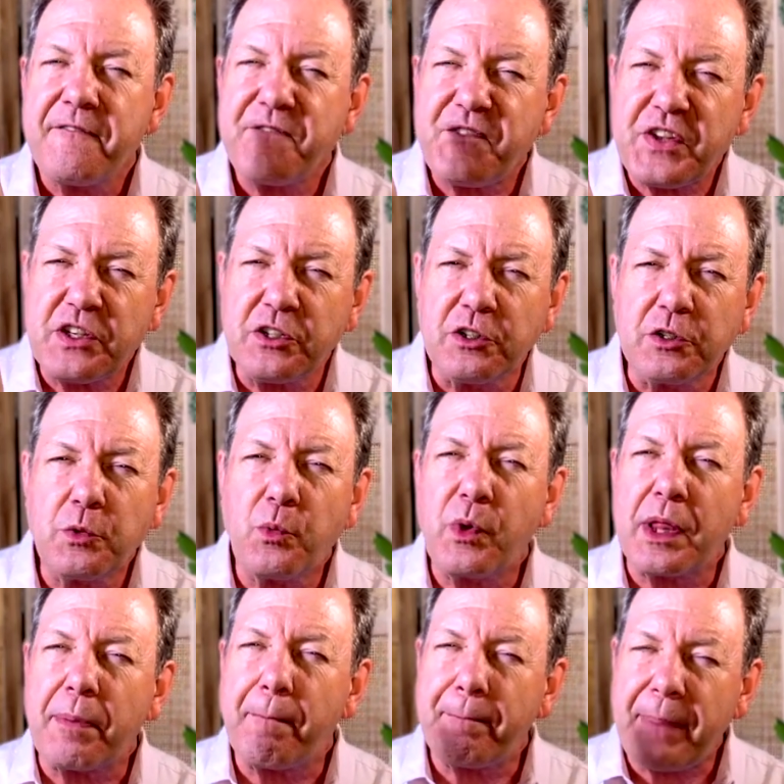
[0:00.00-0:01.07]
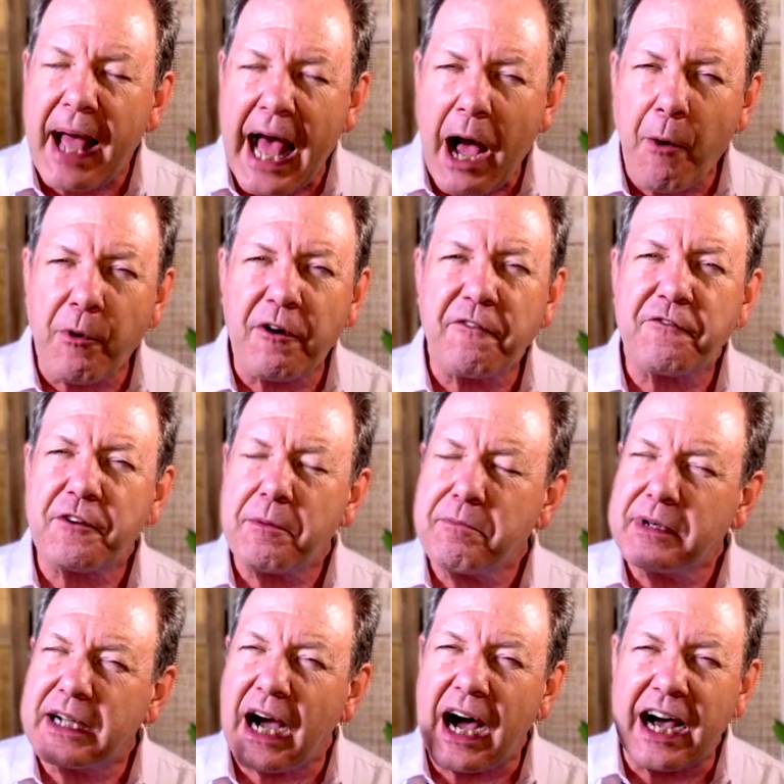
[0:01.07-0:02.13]
filled with power from
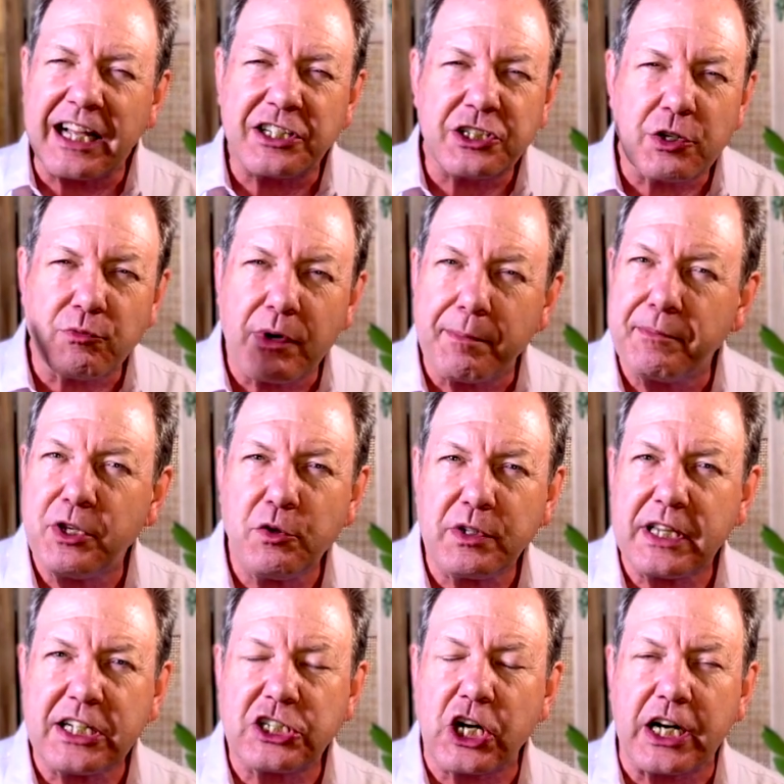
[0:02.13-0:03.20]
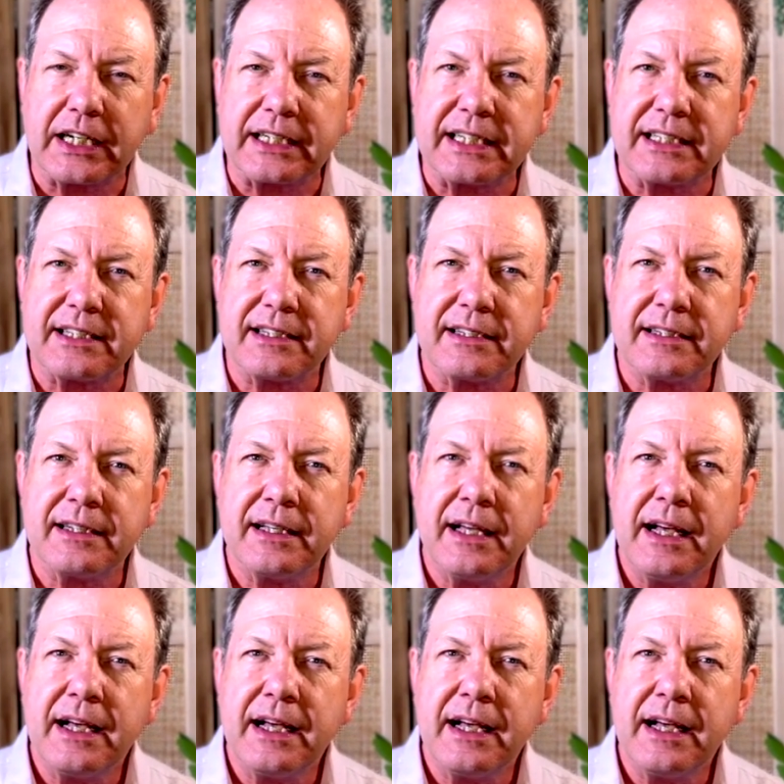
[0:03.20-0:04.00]
God to rebuke the darkness,